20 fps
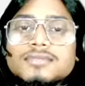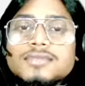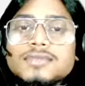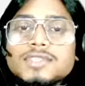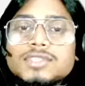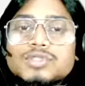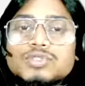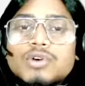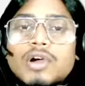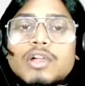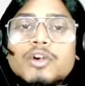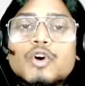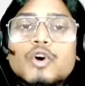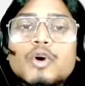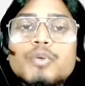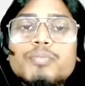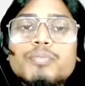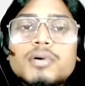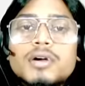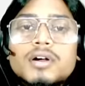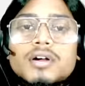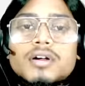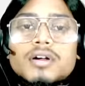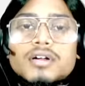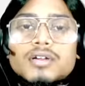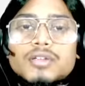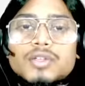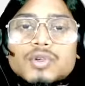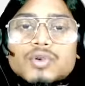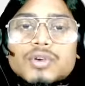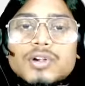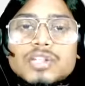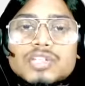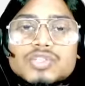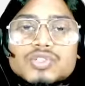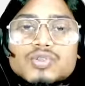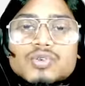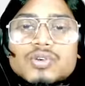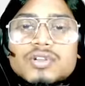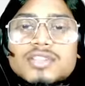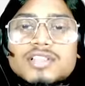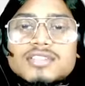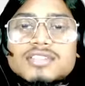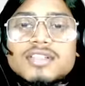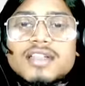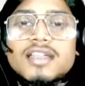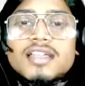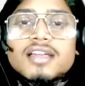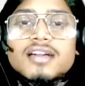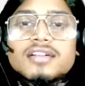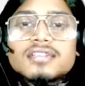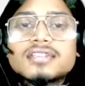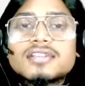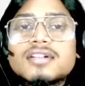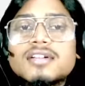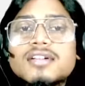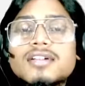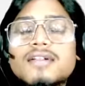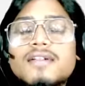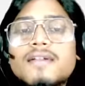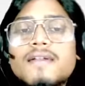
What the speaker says: so I hope you understood this recursion.